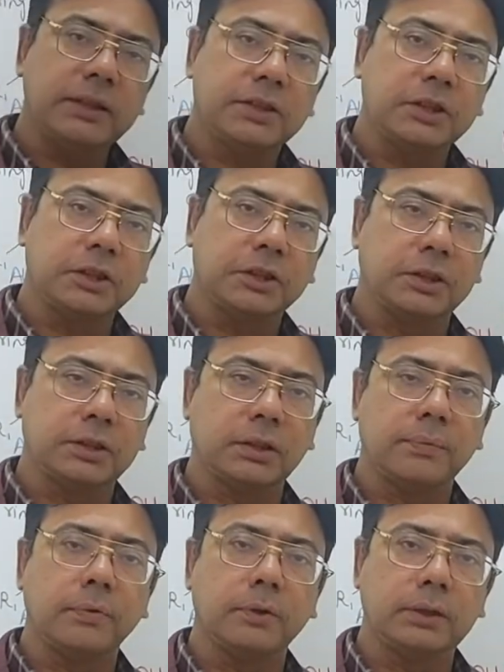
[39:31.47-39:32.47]
structures
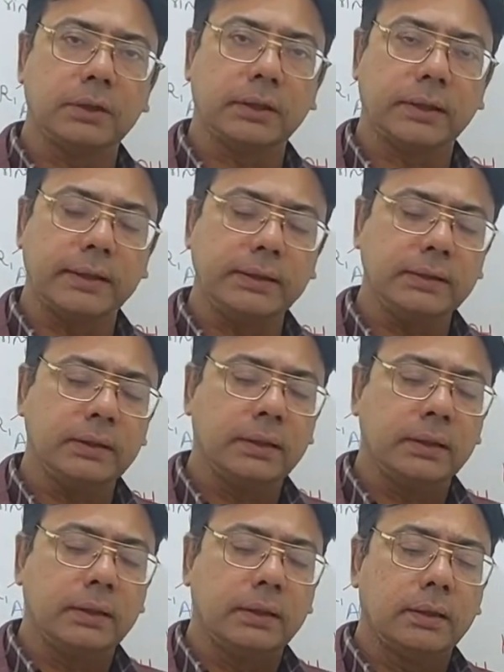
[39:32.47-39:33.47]
of monosaccharides,
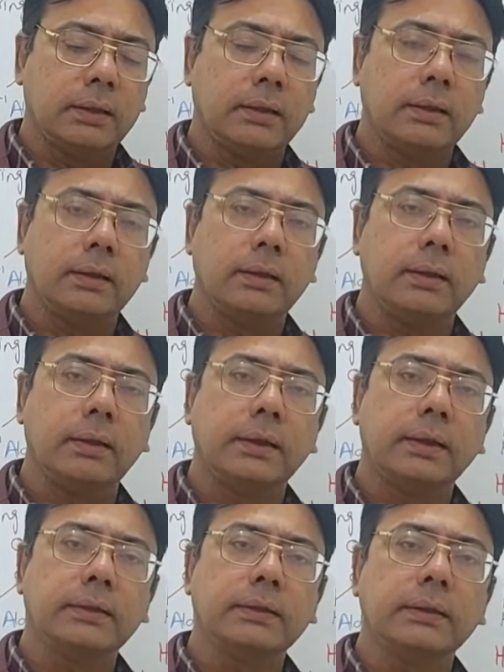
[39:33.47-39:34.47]

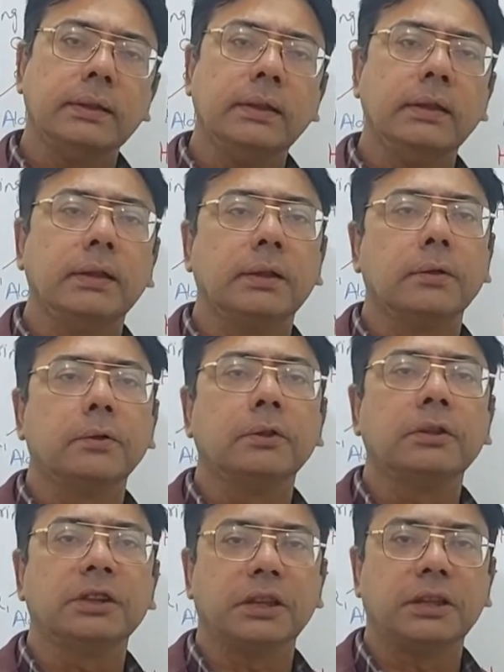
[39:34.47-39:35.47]
let us see
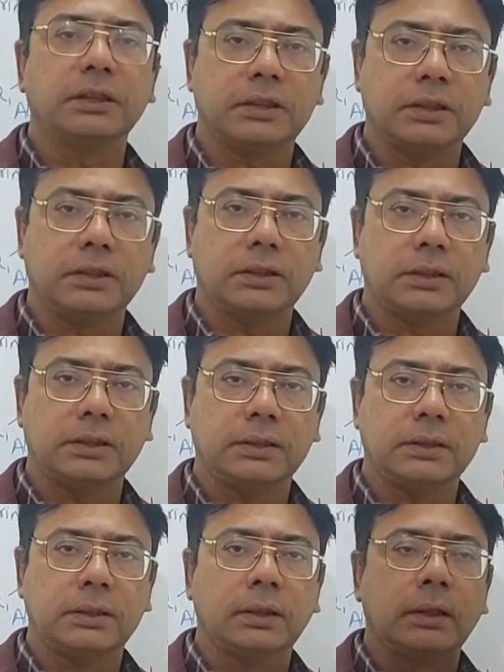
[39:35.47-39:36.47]
closed chain structures.
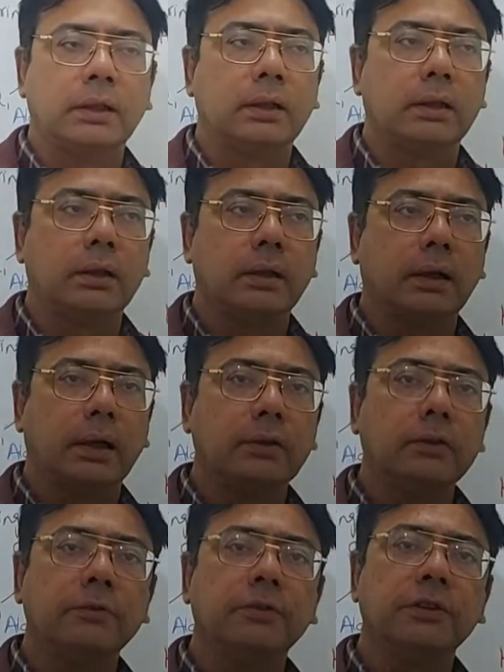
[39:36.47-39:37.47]

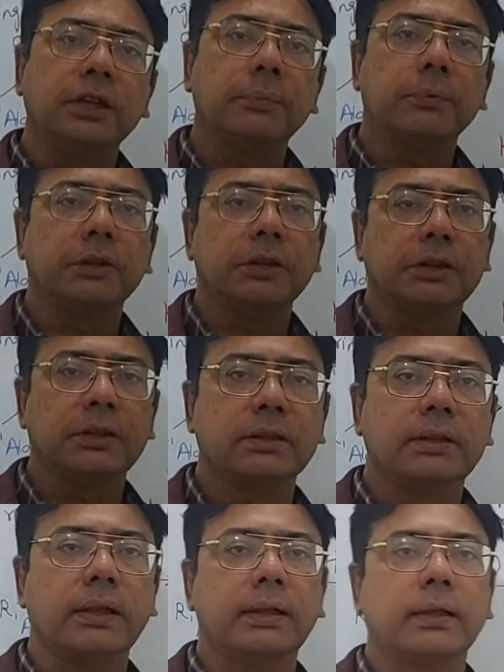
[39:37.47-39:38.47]
Although Fischer
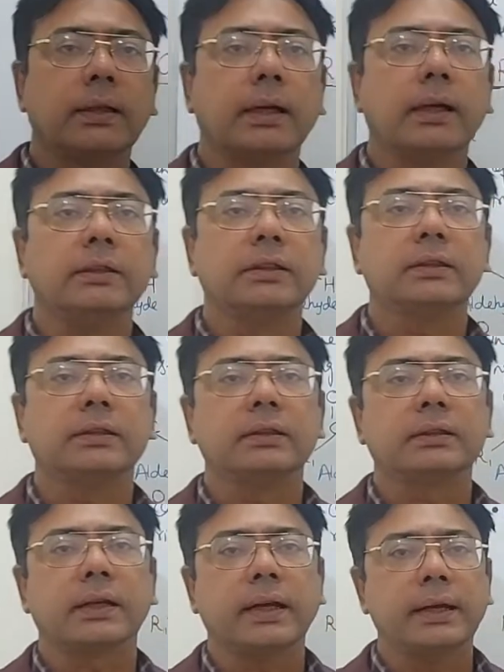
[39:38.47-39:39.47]
projections that I just
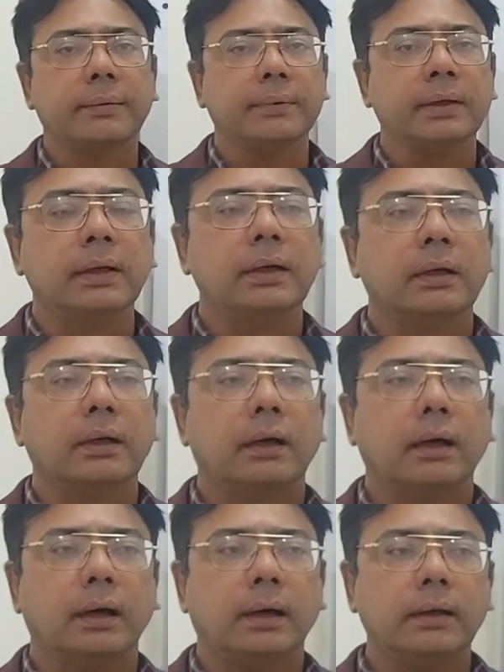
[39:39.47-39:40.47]
described
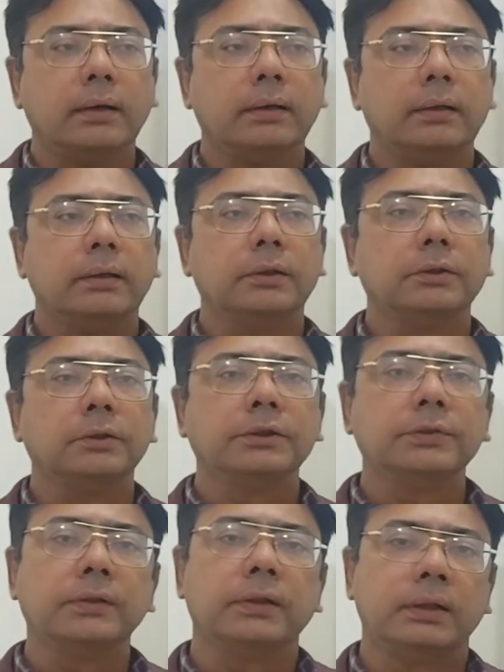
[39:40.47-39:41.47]
are
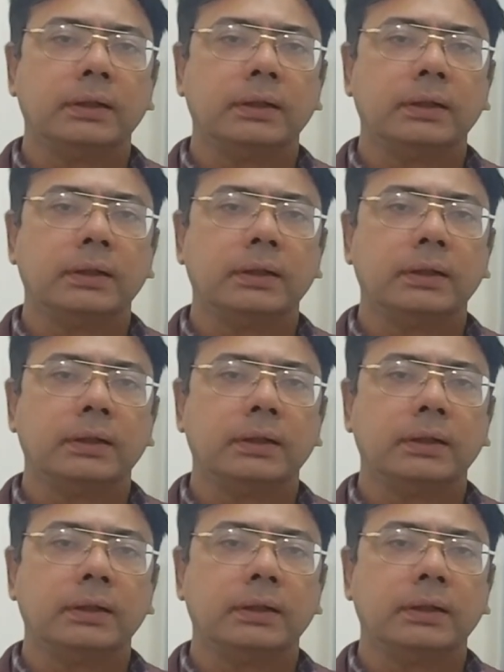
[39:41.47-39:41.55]
useful